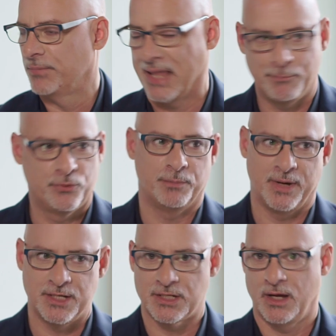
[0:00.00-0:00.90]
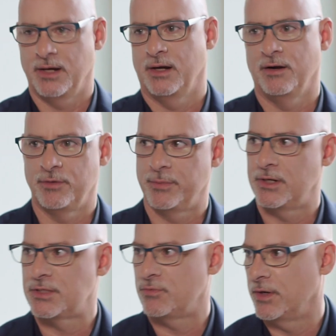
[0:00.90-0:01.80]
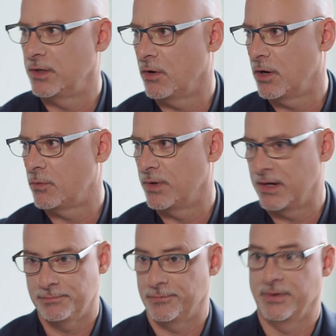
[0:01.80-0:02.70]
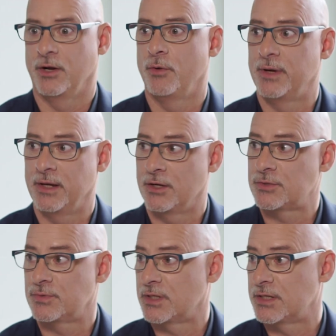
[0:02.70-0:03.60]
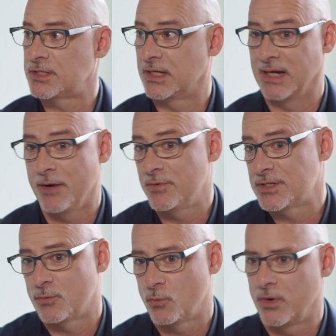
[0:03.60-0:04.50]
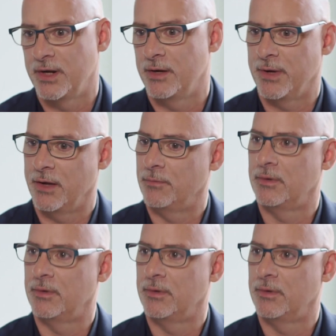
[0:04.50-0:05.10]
That put my sign in everybody's front yard when nobody else was listing, and I wasn't worried about.